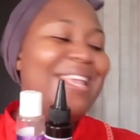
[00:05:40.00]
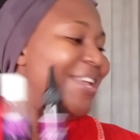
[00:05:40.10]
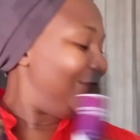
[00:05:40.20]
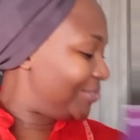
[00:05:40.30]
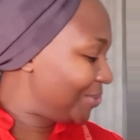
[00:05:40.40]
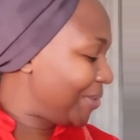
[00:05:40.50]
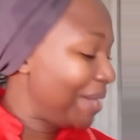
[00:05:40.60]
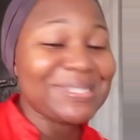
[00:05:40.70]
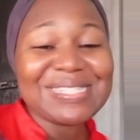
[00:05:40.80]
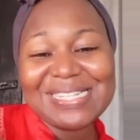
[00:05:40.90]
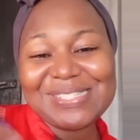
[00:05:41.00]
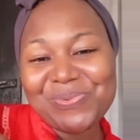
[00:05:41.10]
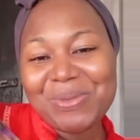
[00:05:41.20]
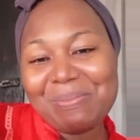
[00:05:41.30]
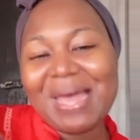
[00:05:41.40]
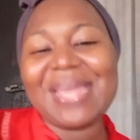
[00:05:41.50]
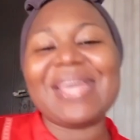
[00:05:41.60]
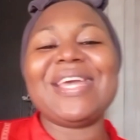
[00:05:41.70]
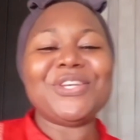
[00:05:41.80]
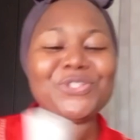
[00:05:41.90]
So I'm starting with my
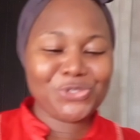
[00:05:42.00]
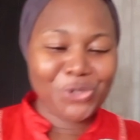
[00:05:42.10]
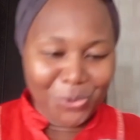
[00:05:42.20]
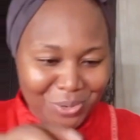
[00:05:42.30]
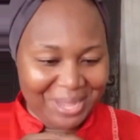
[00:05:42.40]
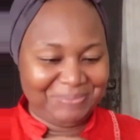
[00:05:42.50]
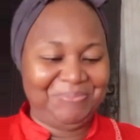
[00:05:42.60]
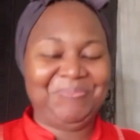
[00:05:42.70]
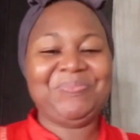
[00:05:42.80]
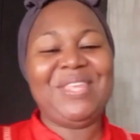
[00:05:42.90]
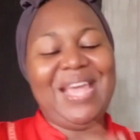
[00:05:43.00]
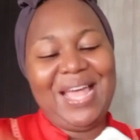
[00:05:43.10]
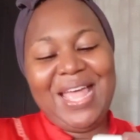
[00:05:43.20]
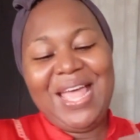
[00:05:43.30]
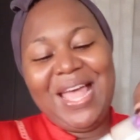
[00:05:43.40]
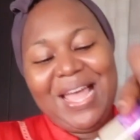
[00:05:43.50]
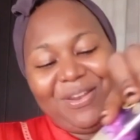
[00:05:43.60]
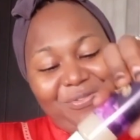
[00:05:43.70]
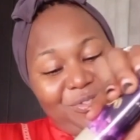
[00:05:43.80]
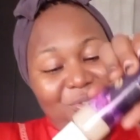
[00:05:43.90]
toner. Yeah, I
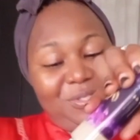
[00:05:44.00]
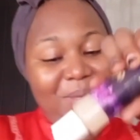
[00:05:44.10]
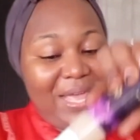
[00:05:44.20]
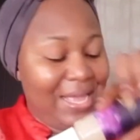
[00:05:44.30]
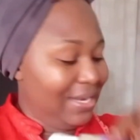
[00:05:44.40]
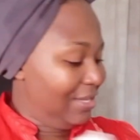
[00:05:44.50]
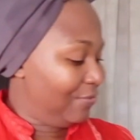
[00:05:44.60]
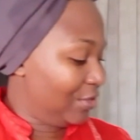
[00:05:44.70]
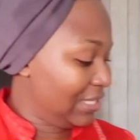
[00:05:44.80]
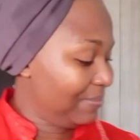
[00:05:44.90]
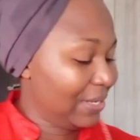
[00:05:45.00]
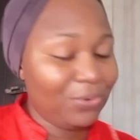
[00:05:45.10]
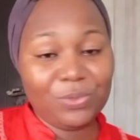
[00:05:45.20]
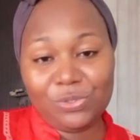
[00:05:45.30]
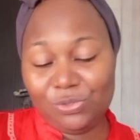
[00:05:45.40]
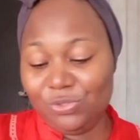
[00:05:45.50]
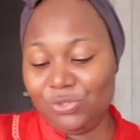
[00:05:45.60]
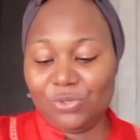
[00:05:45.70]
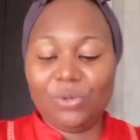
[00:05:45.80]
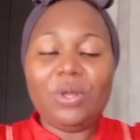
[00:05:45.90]
love to use my hand. If you're the type that want to use
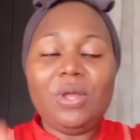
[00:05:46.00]
your